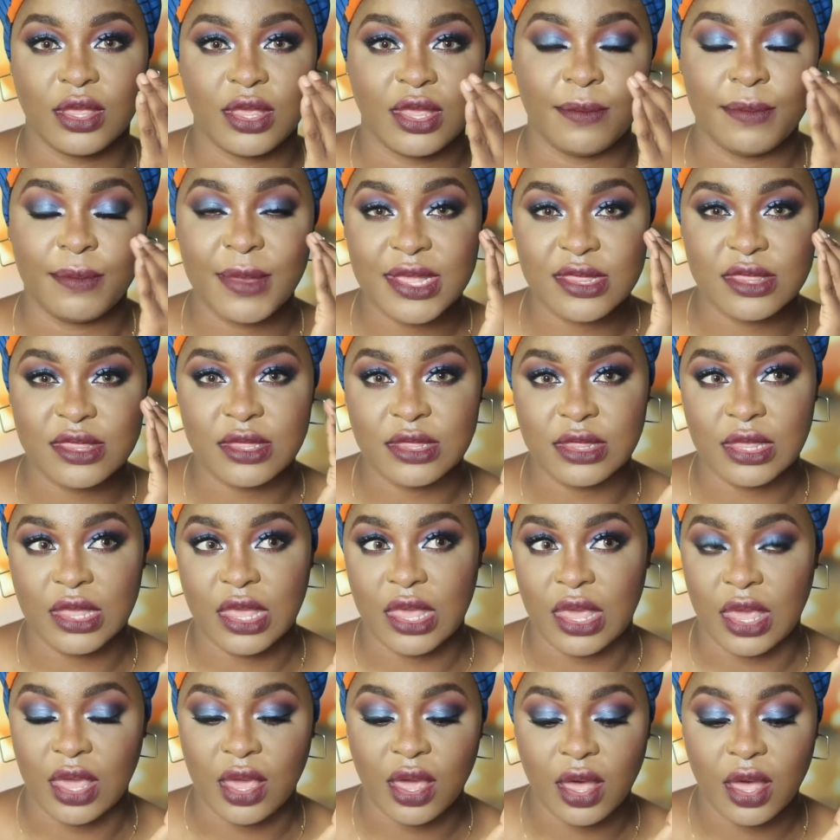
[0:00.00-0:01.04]
makes it
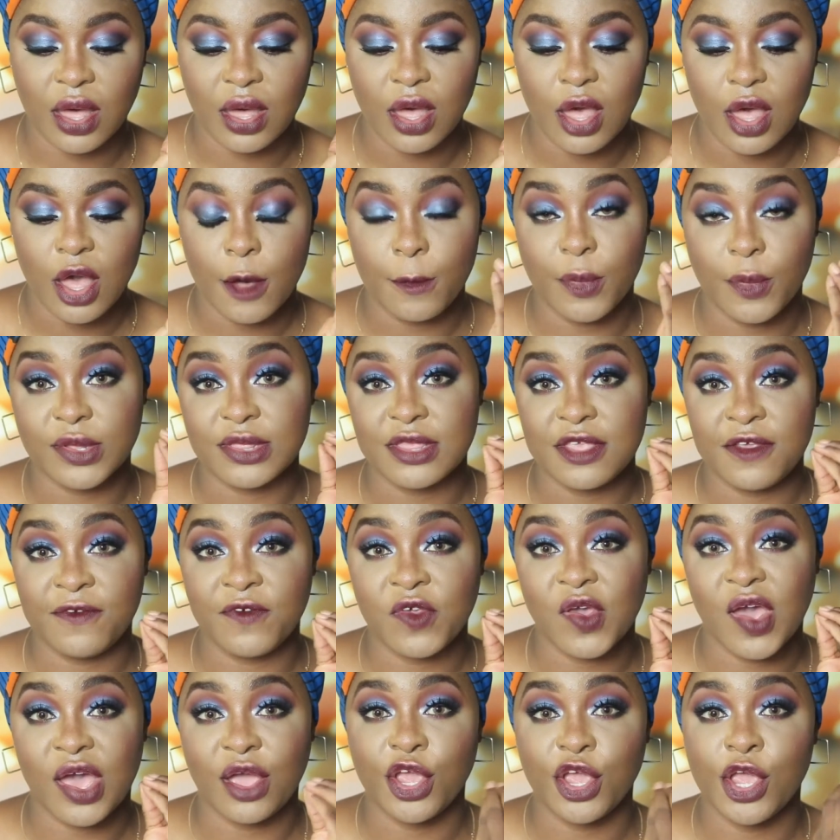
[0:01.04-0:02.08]
cake. But if
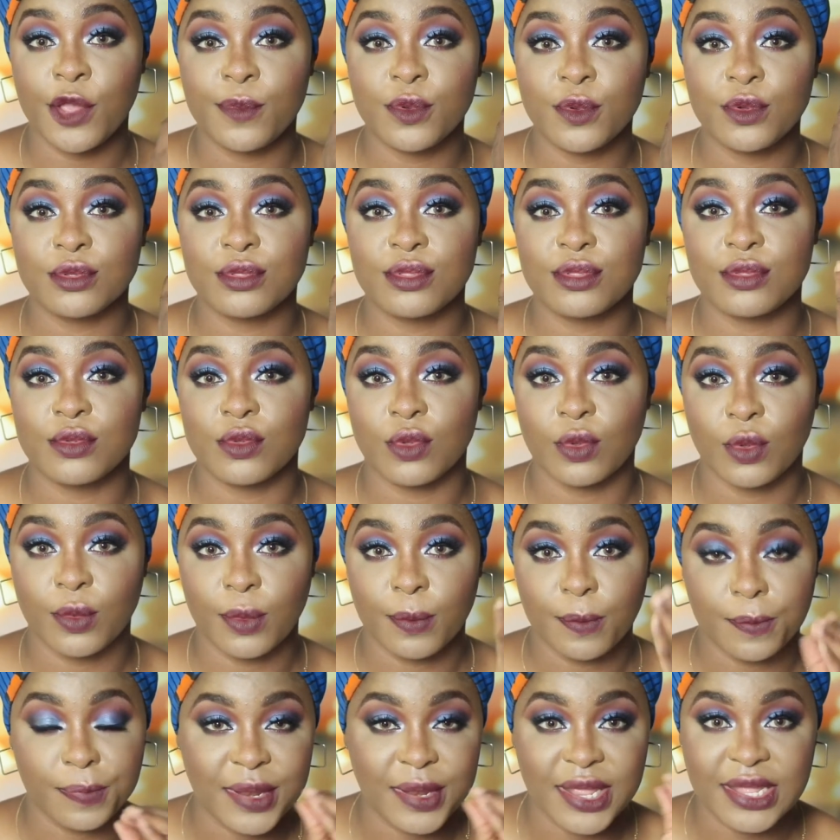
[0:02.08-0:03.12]
you are able to
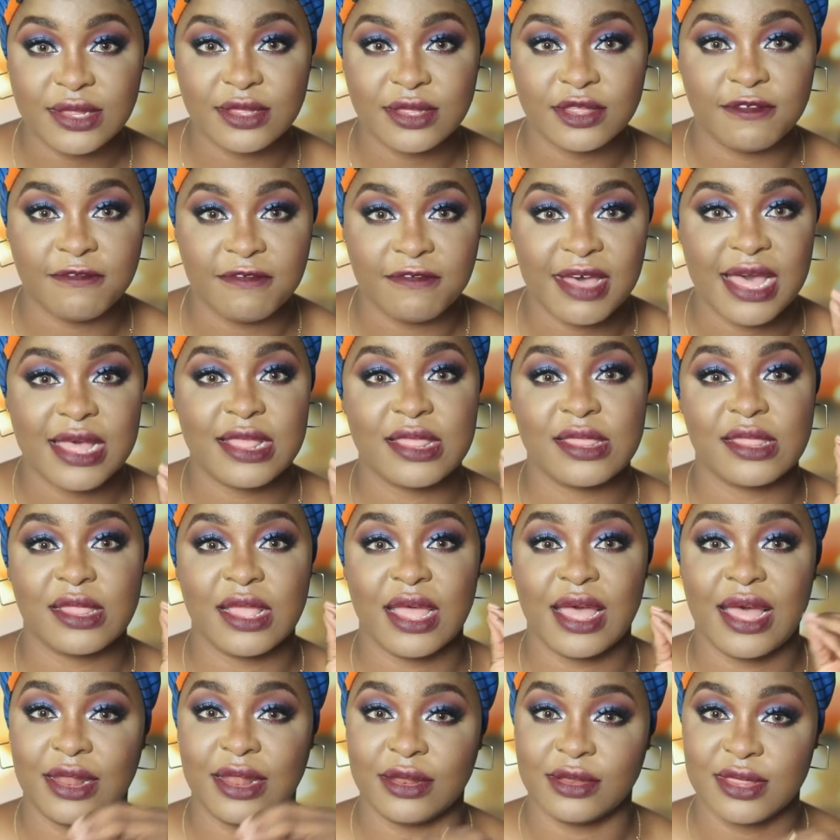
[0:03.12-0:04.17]
blend it fast
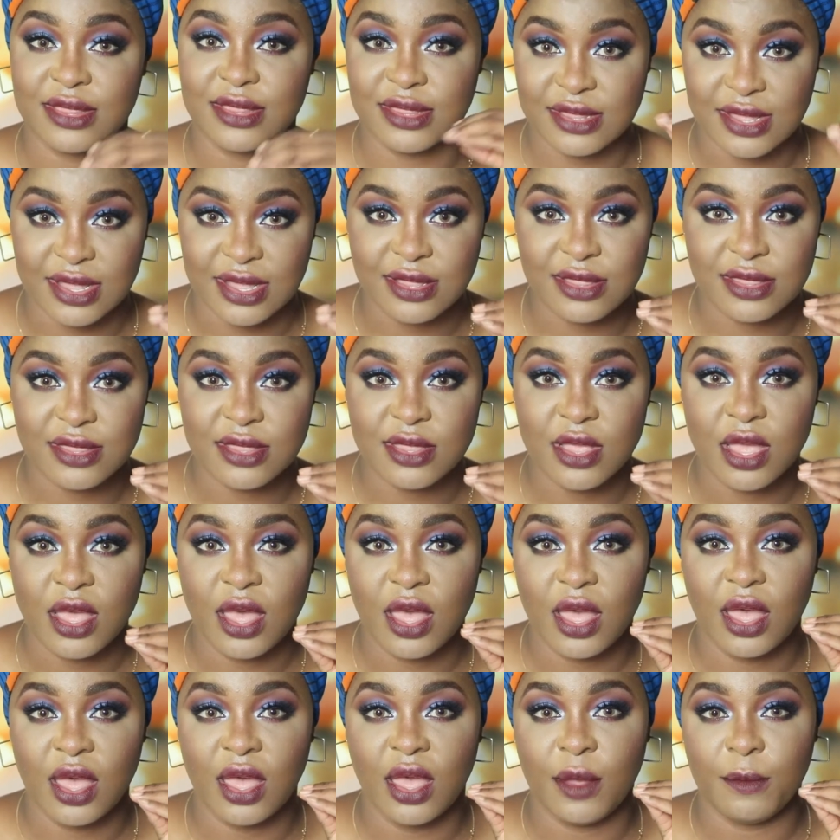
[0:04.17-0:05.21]
and set
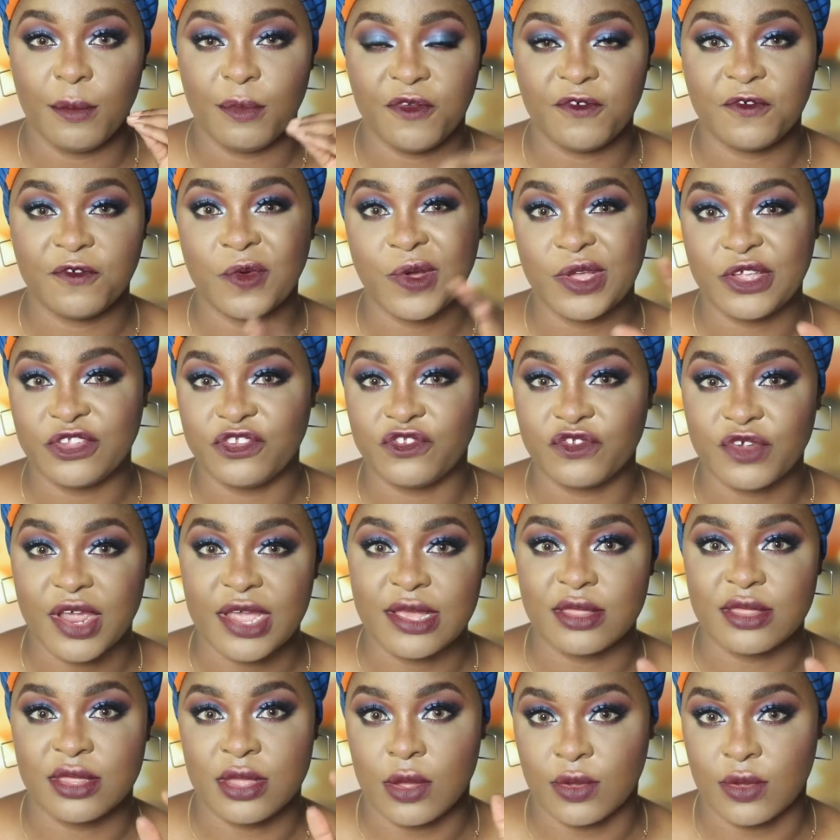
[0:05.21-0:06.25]
before it
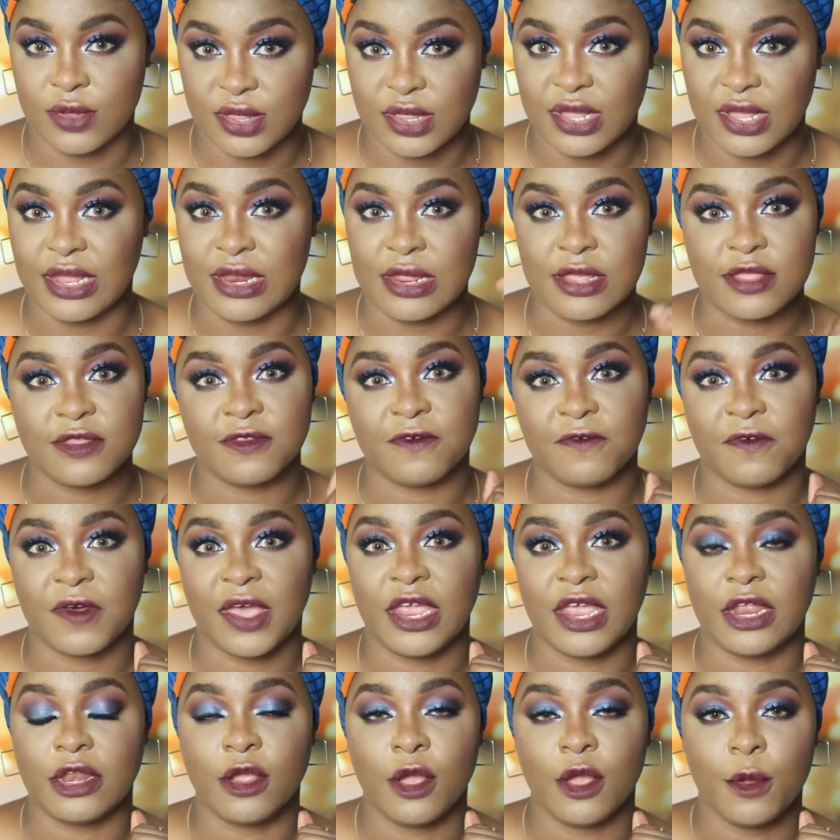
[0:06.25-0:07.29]
dries out, then it's
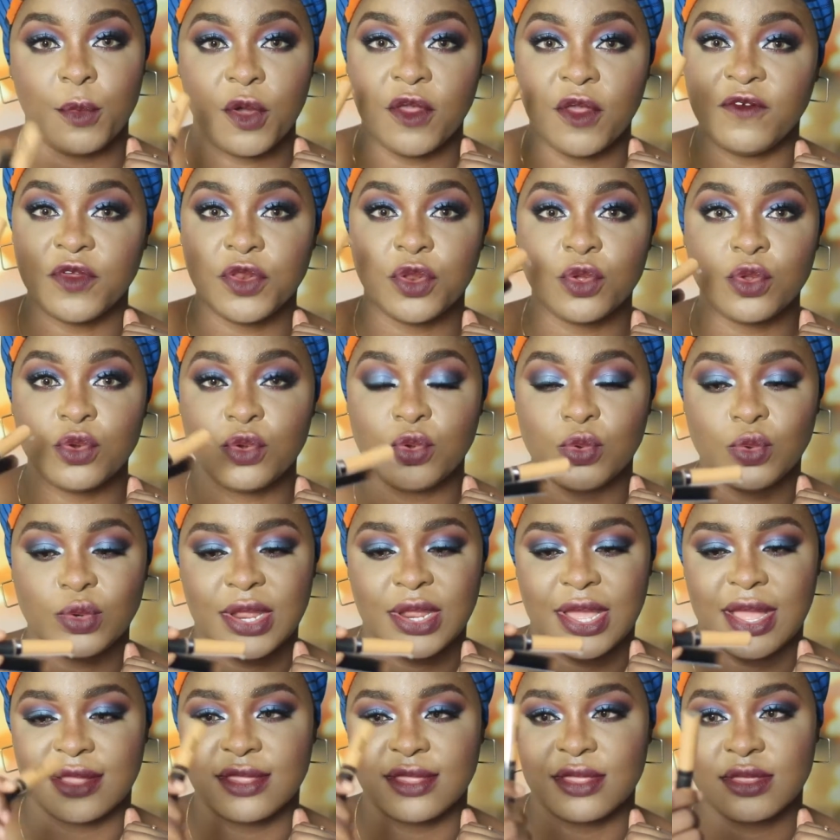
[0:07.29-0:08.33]
fine. But if you don't do
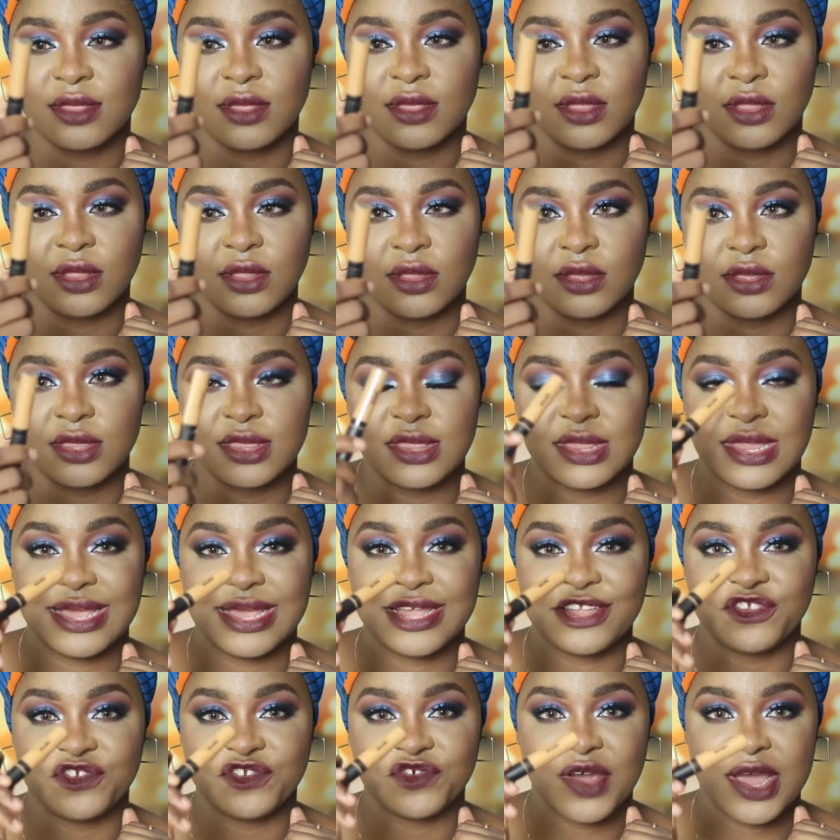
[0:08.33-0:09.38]
that, this
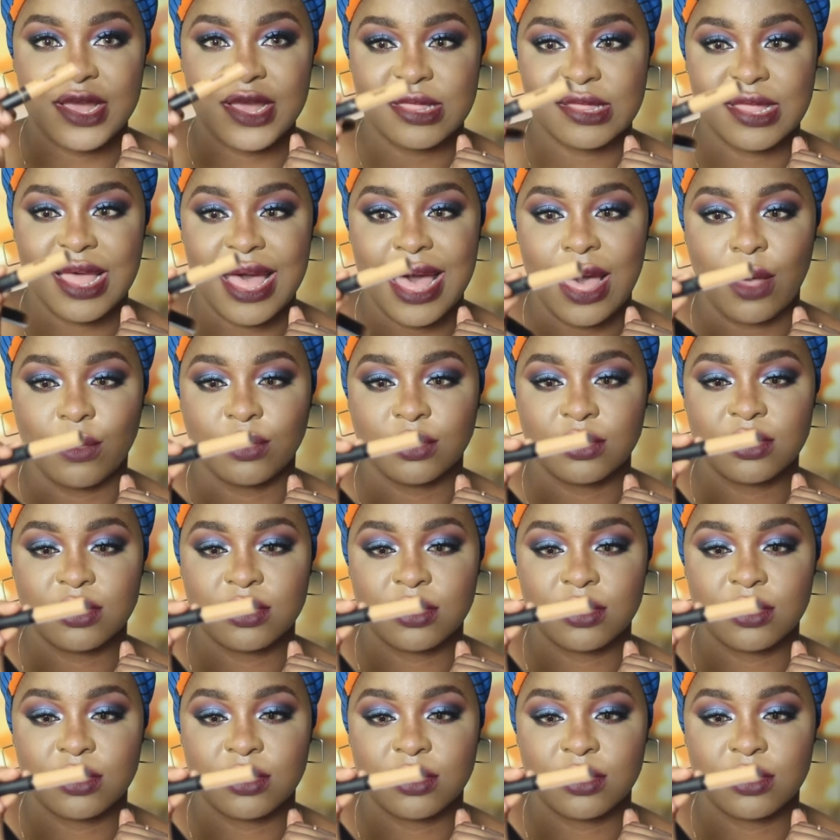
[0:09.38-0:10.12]
thing dries out